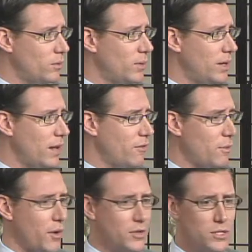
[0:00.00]
didn't have a
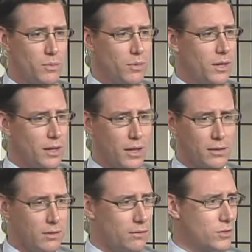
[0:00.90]
partnership with any
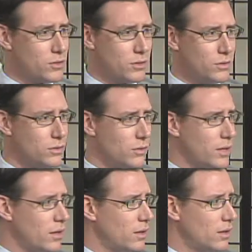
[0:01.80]
elected officials or
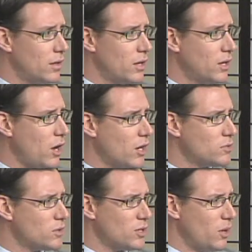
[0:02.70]
any of the
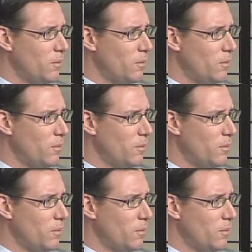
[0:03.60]
congressmen. So